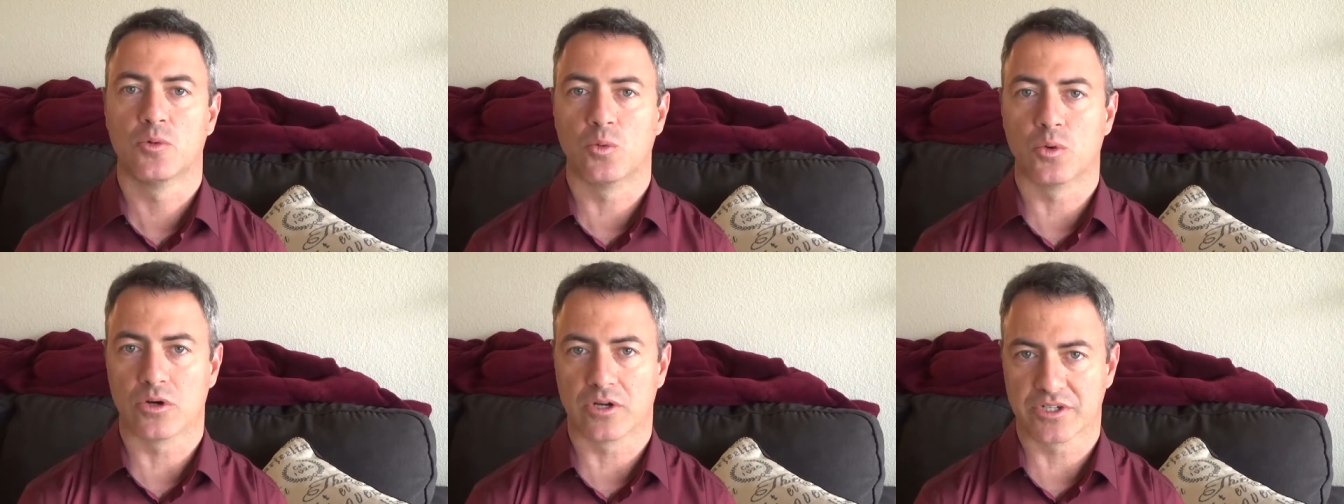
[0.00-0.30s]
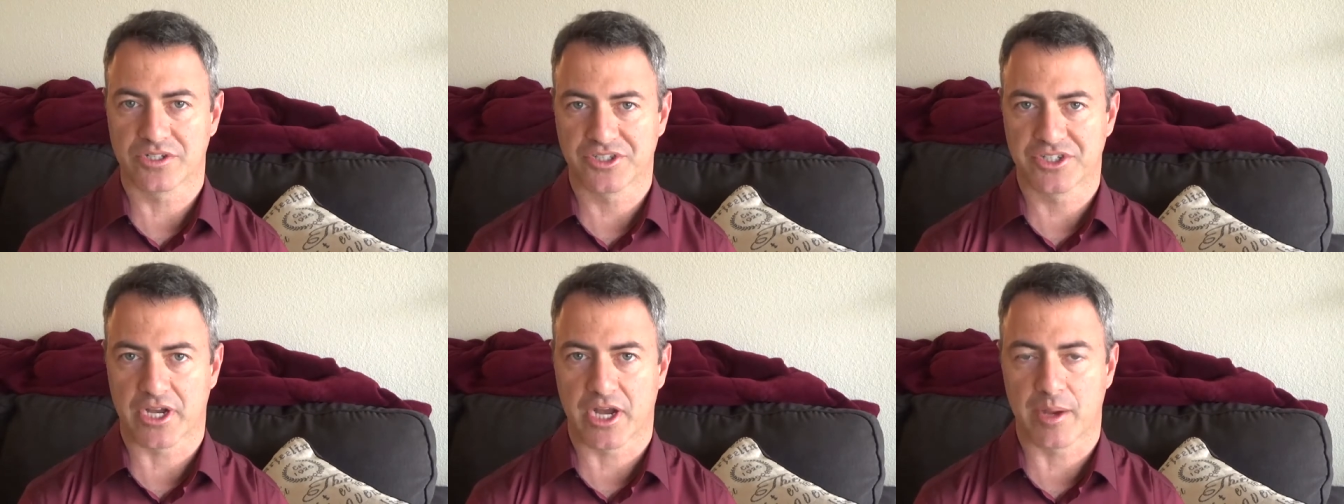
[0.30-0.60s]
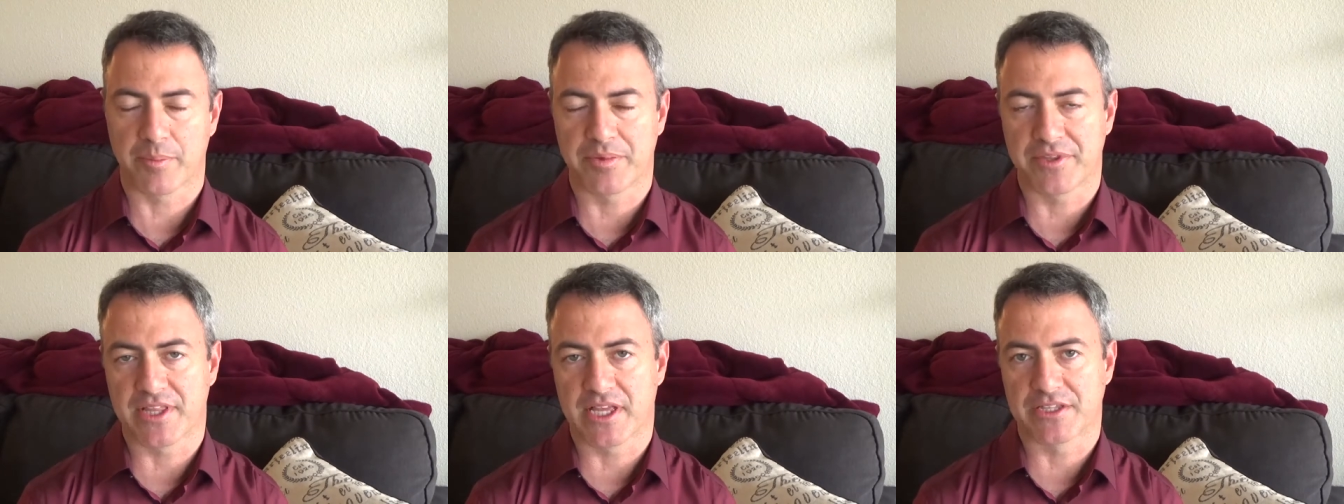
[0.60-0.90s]

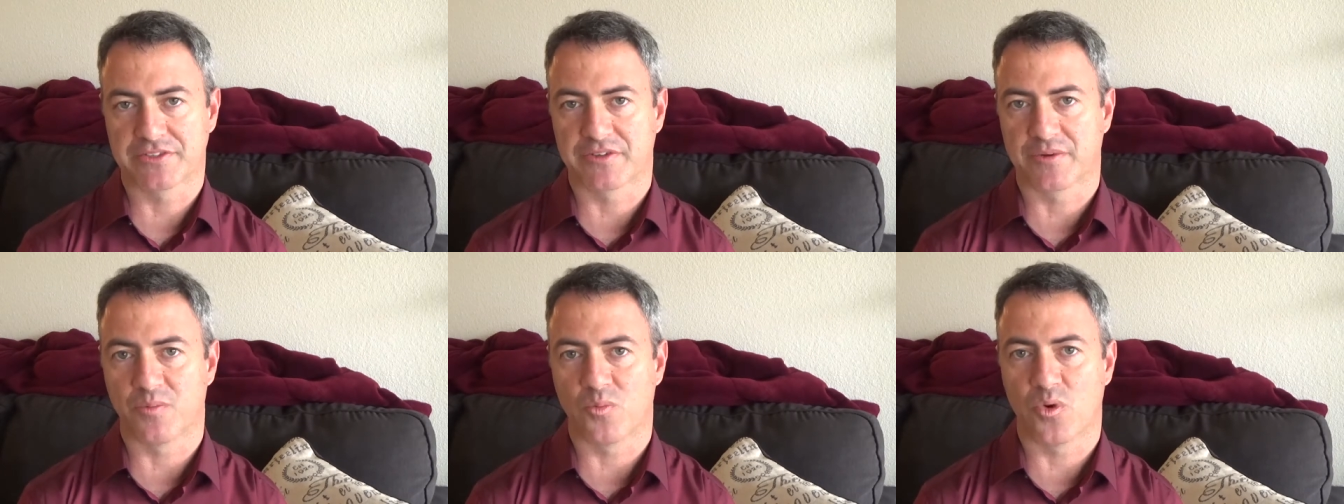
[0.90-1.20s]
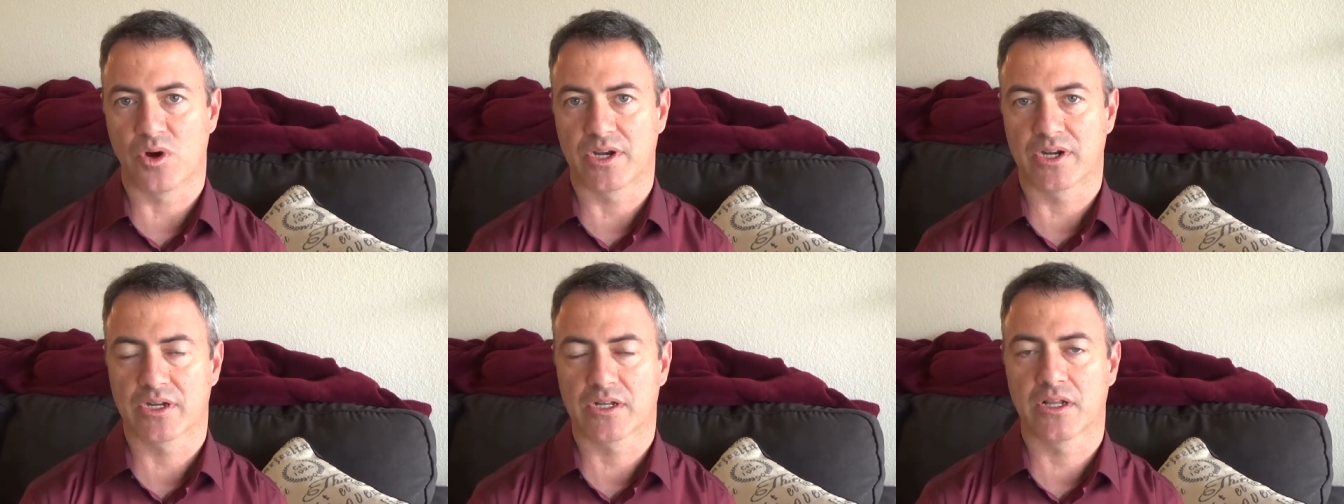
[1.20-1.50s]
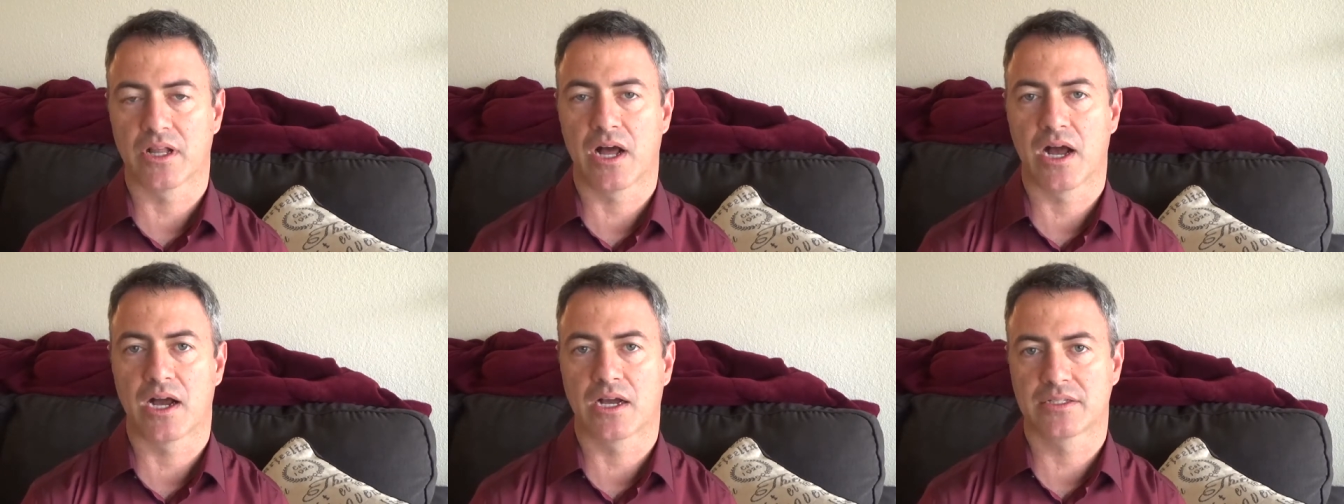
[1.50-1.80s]
workshop, and that's from 1
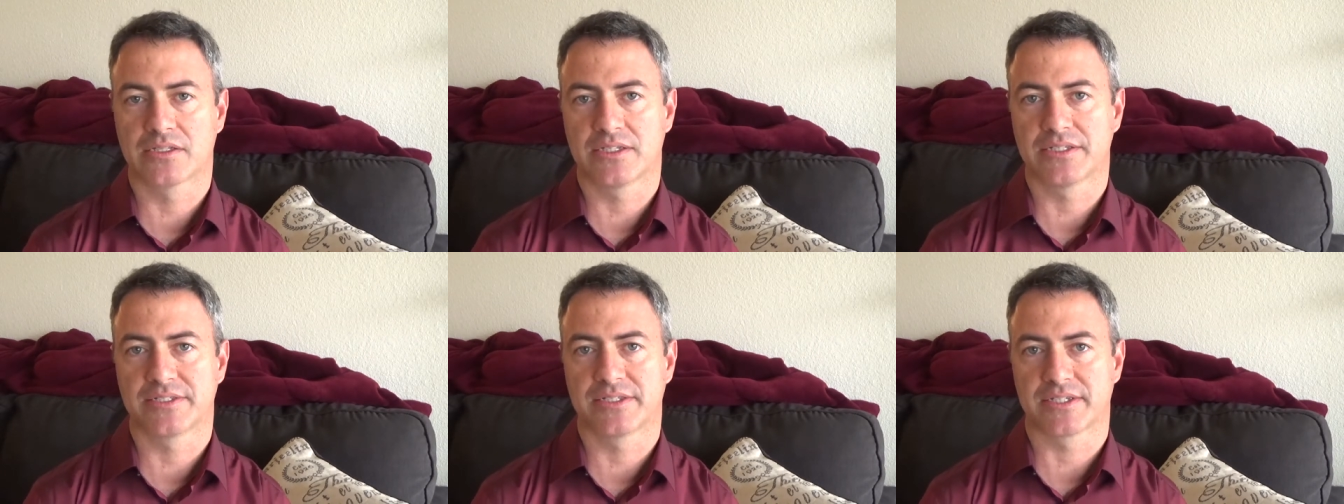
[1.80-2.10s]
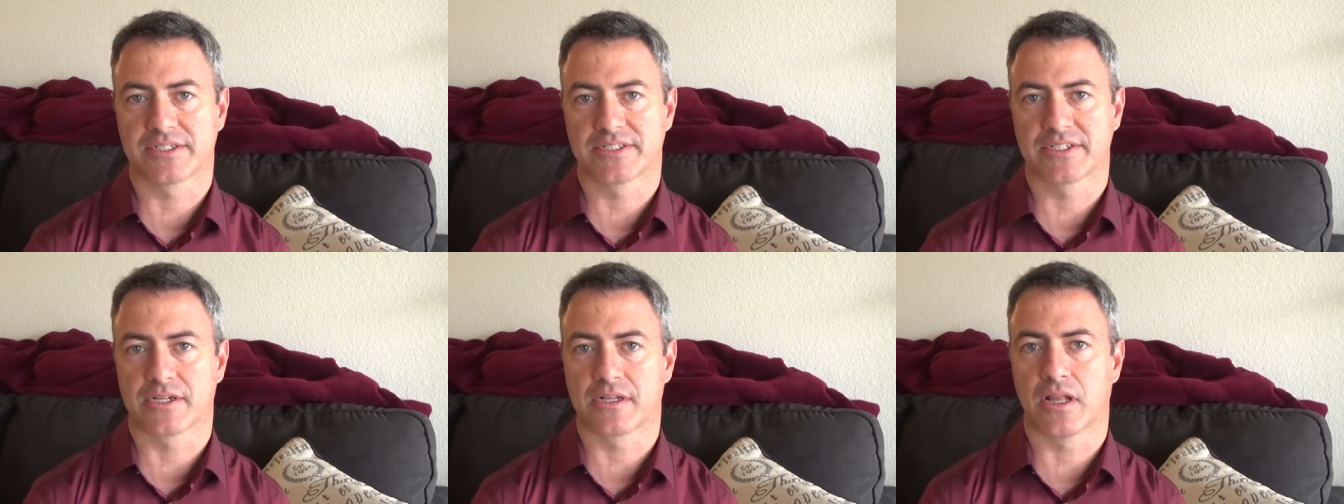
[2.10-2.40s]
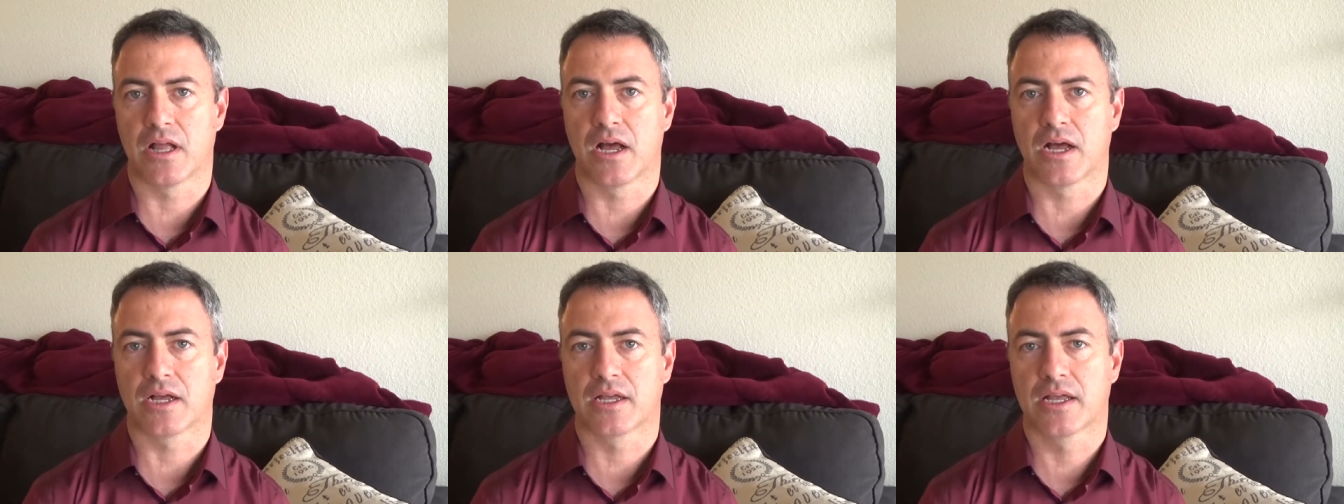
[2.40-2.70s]
o'clock to 6
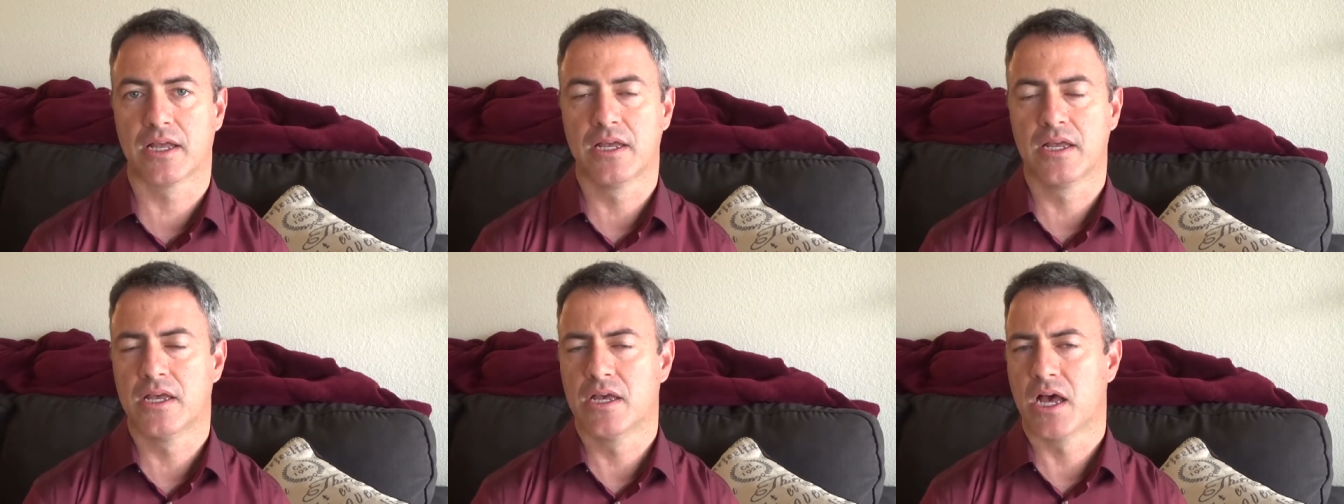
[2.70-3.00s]
o'clock.